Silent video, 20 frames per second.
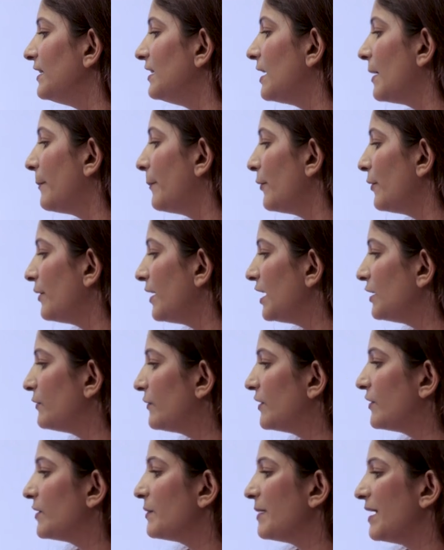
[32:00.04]
the repo rate
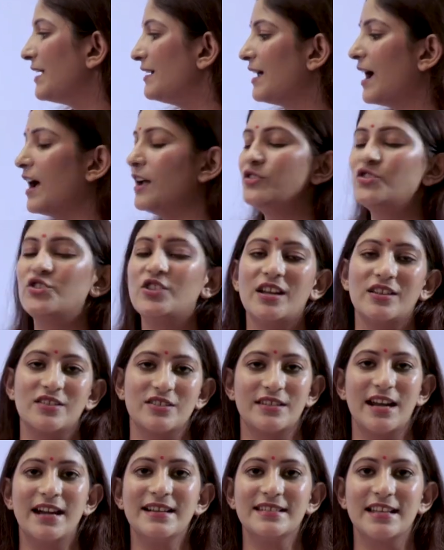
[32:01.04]
will remain
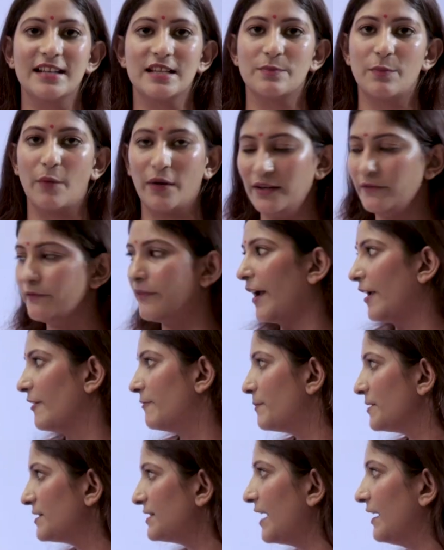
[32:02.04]
unchanged at
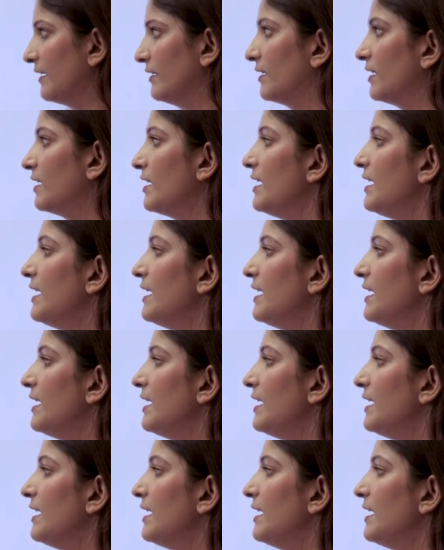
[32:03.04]
6.5%.